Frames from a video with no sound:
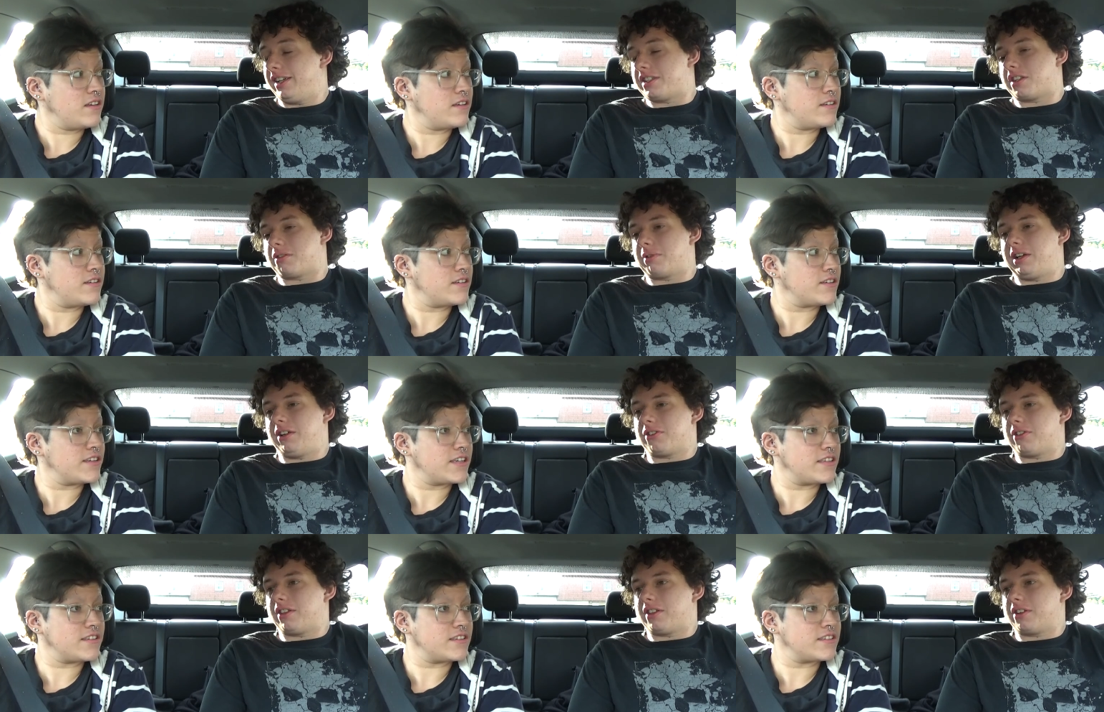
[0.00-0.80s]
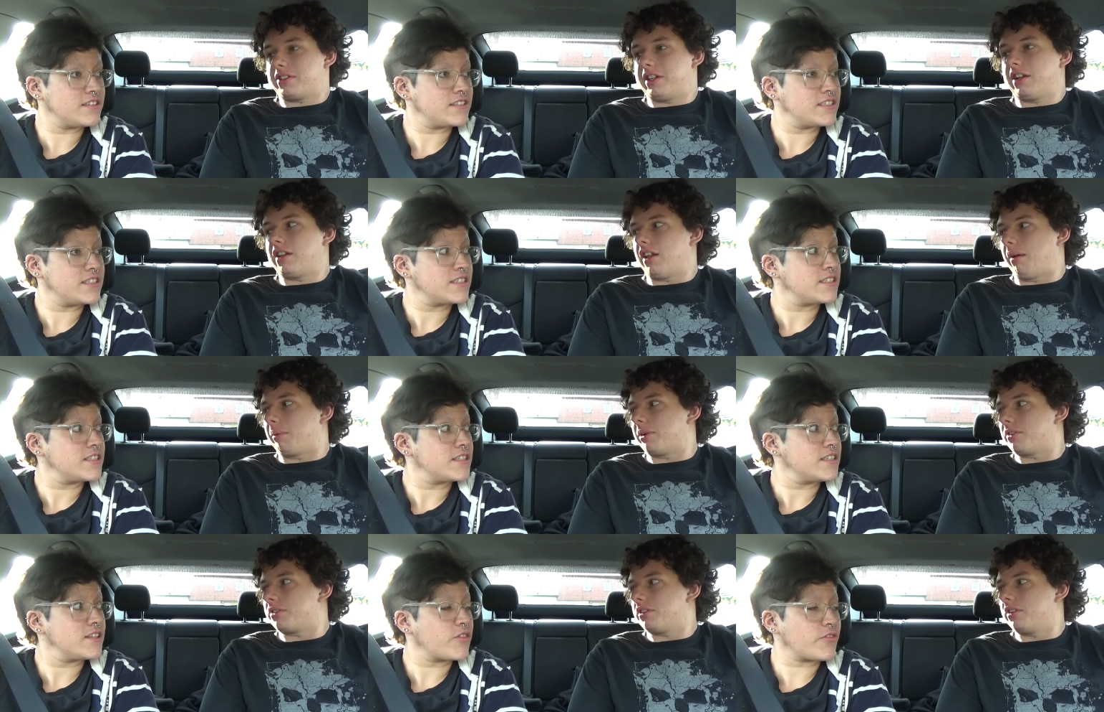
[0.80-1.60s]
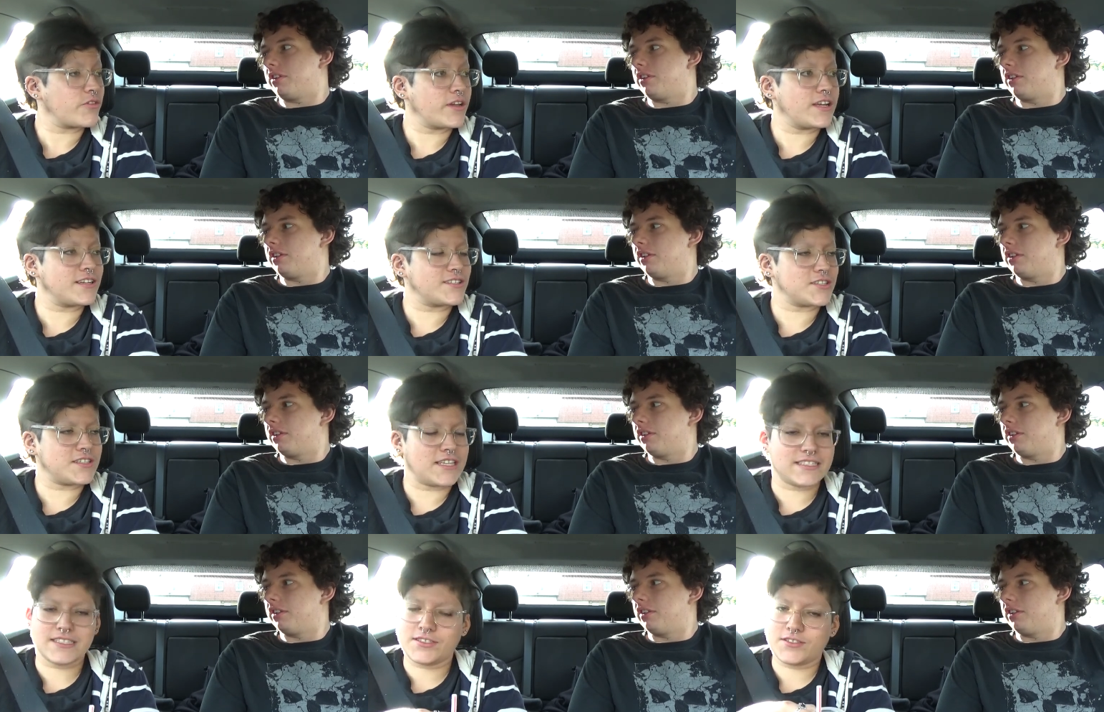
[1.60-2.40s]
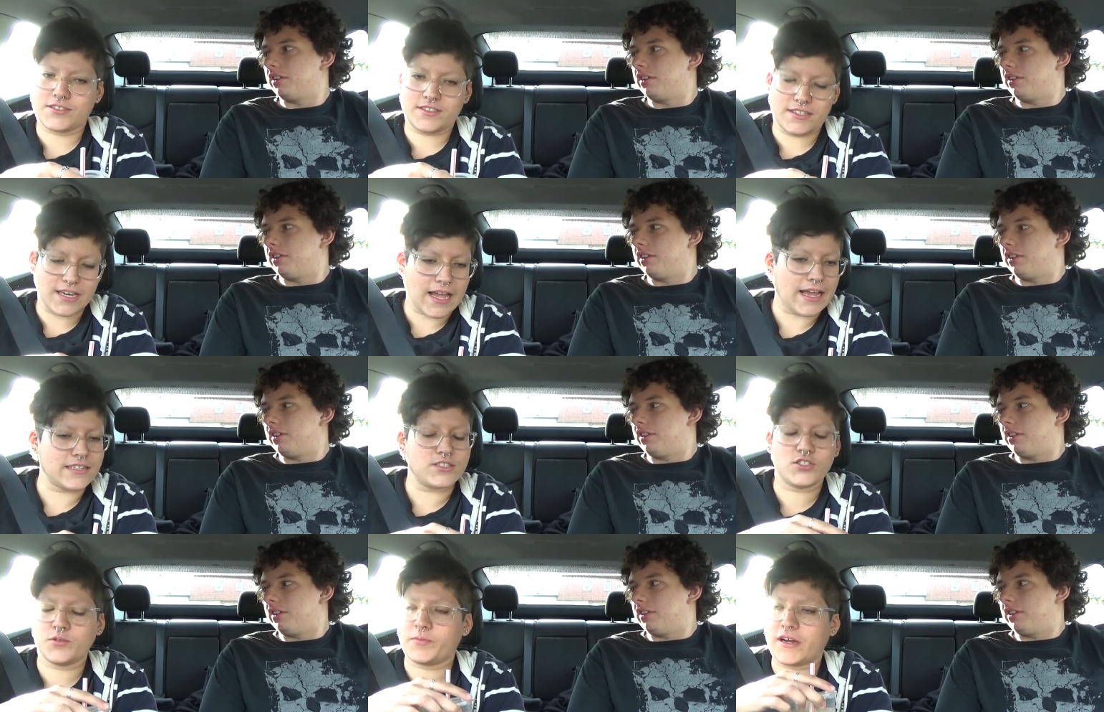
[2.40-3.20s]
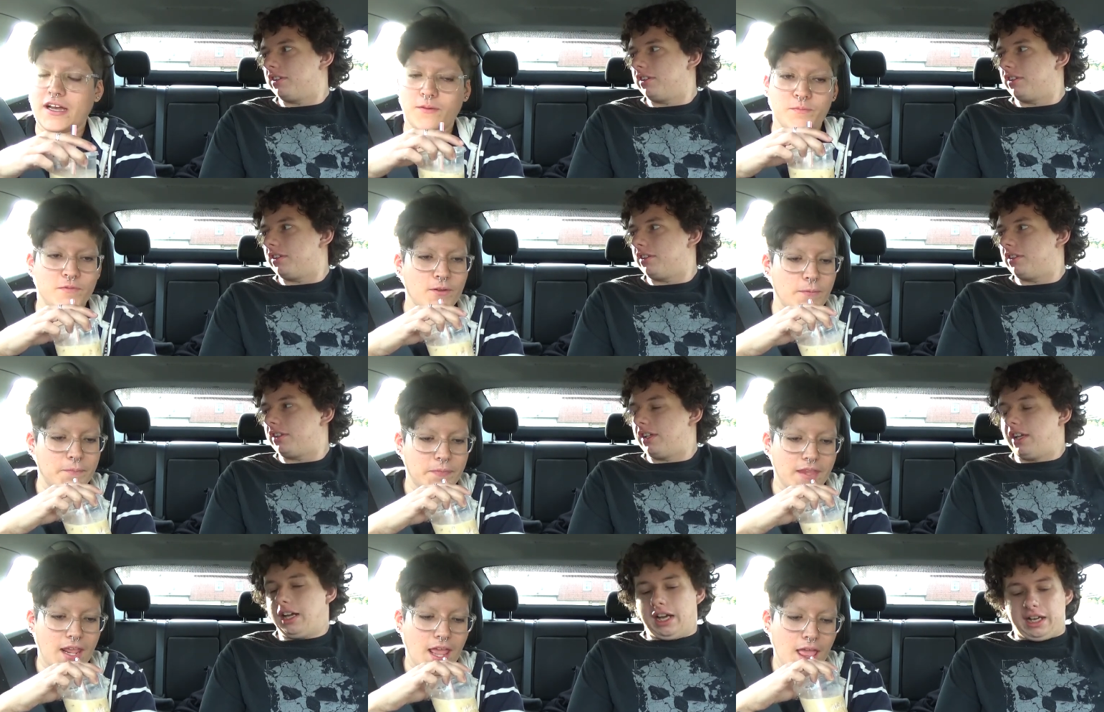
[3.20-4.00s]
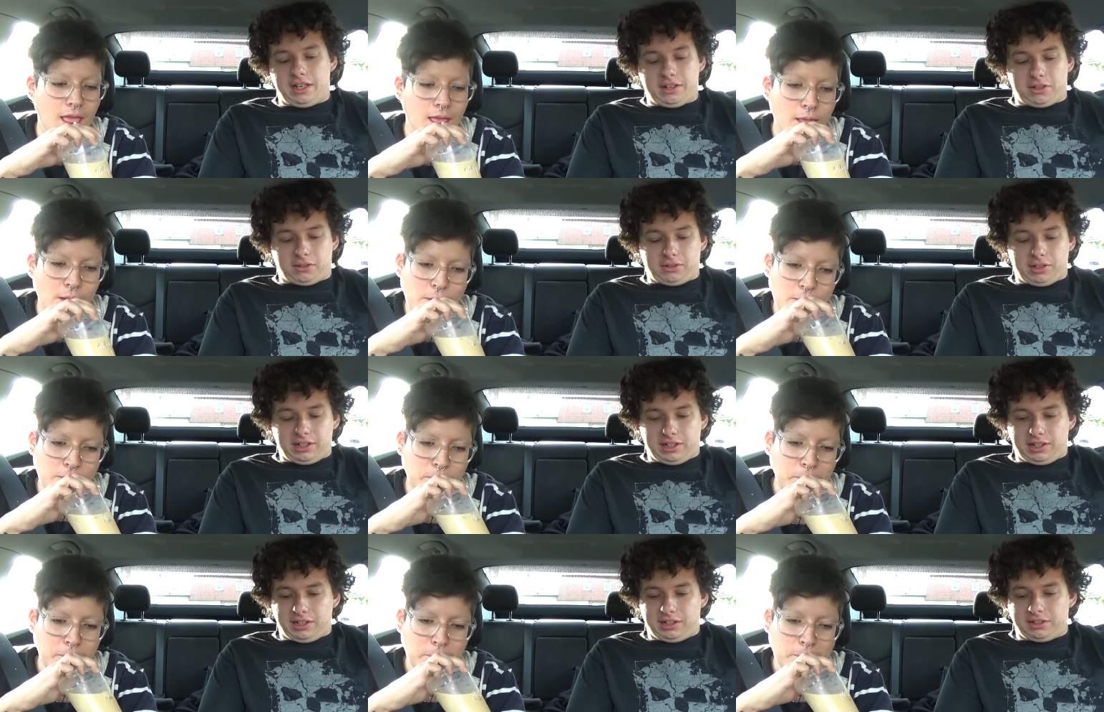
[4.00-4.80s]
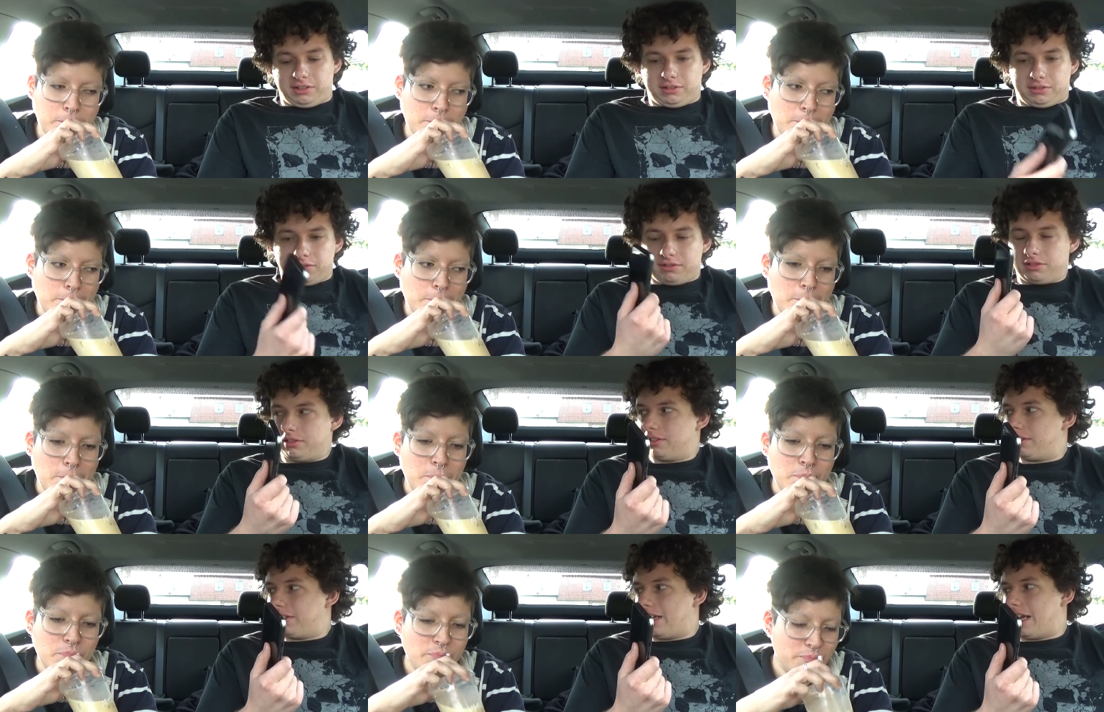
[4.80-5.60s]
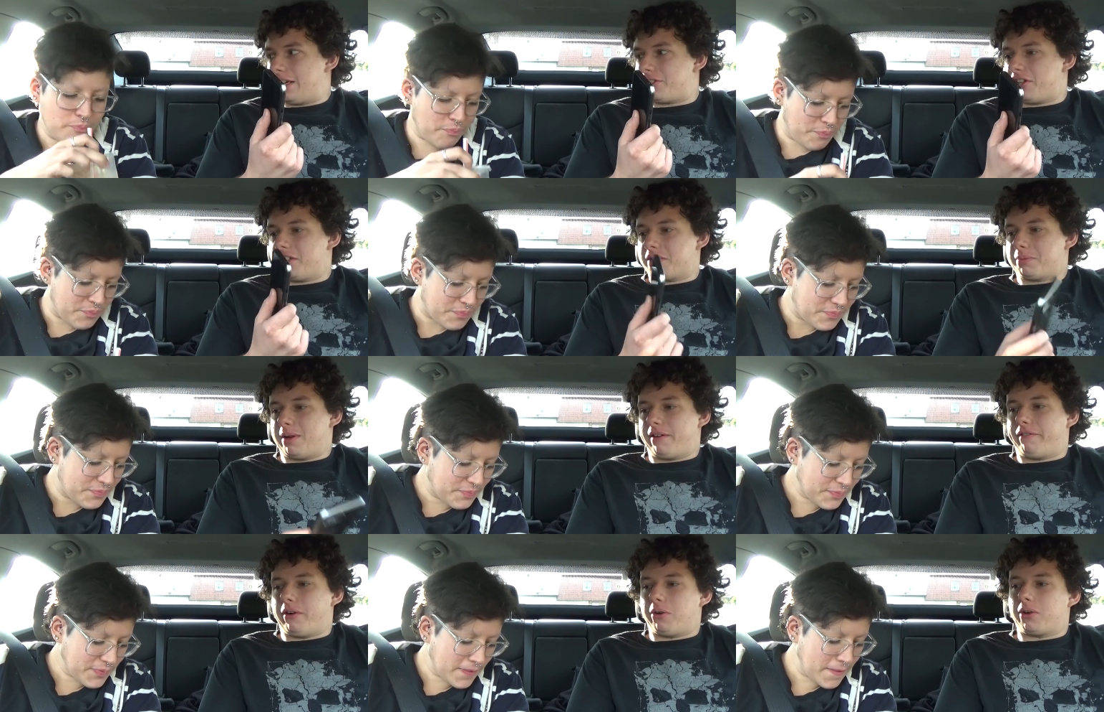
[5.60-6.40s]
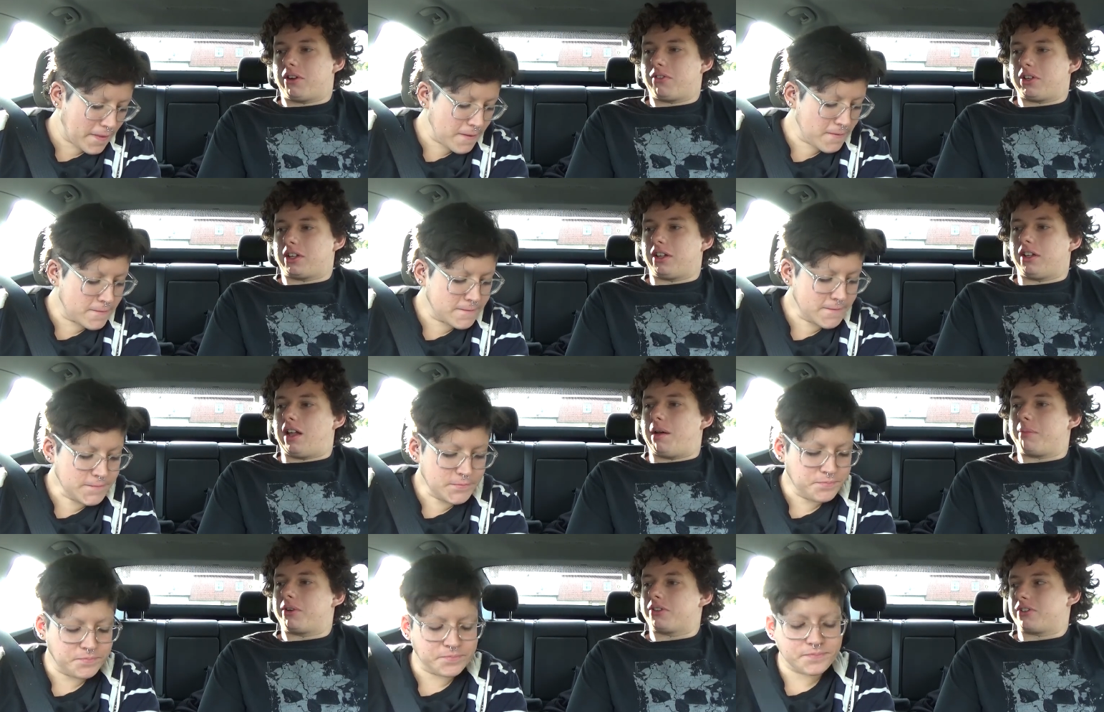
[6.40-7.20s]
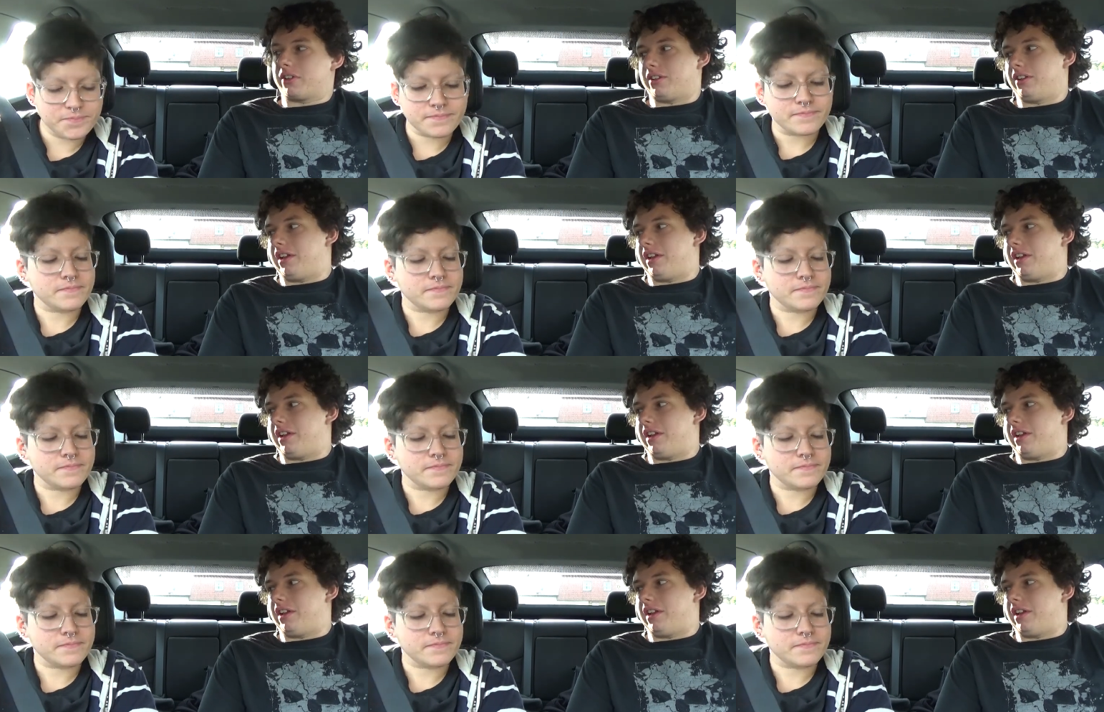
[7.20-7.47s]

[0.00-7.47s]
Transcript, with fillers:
Speaker 1: It's 313 kilometers.
Speaker 2: 300. That's not super helpful.
Speaker 1: I know. Uh, I changed my phone over to kilometers like the